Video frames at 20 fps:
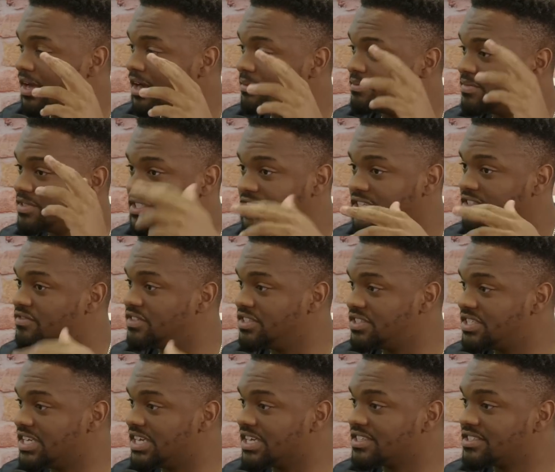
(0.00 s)
it becomes
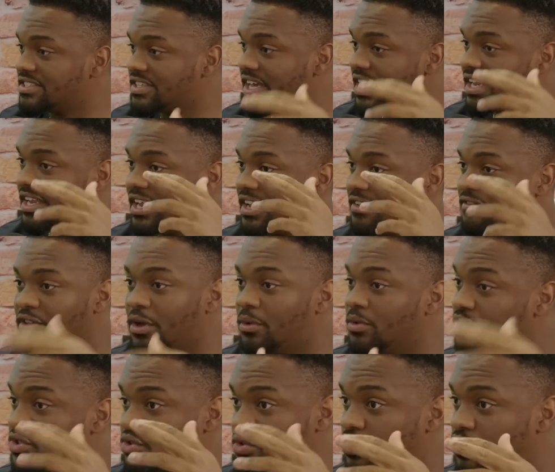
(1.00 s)
6v6. And then if no
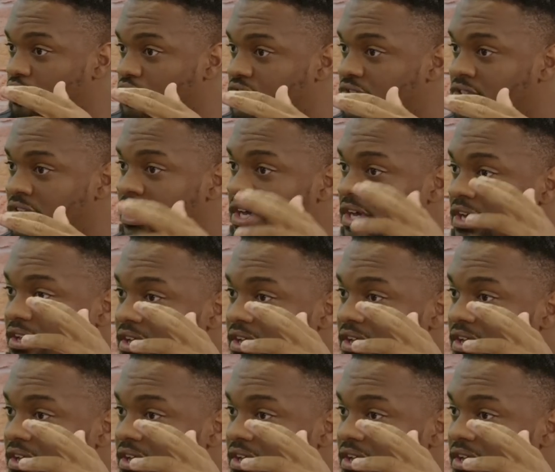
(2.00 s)
one scores